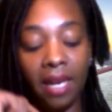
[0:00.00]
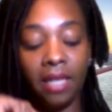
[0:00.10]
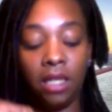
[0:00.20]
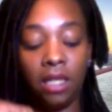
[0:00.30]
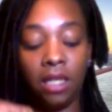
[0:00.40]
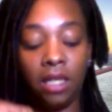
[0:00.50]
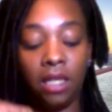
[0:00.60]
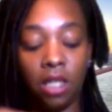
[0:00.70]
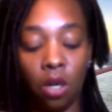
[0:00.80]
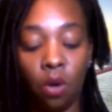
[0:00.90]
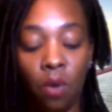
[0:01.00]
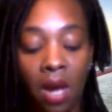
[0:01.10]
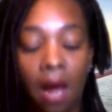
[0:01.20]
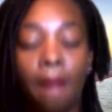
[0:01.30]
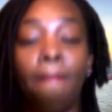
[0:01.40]
And so,
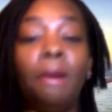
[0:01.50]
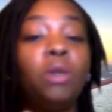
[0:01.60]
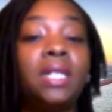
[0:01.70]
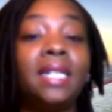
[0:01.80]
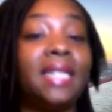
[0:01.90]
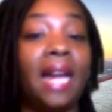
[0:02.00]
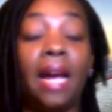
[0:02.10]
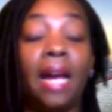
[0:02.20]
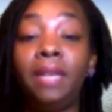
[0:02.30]
most of the time,